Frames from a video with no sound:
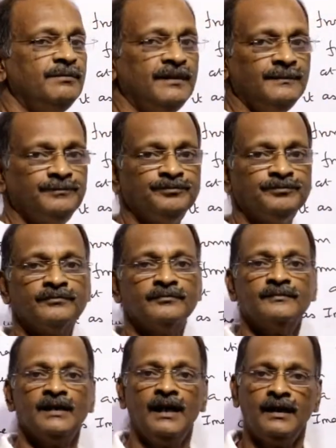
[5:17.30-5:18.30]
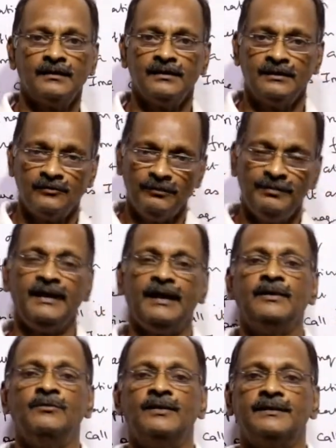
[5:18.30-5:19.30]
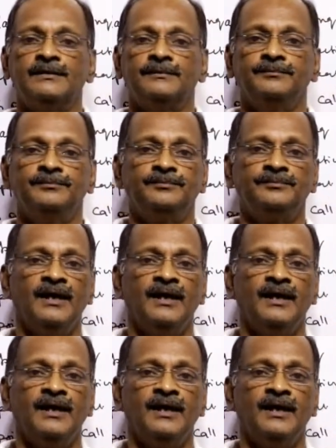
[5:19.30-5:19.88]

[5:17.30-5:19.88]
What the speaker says: will be, it will be inverted.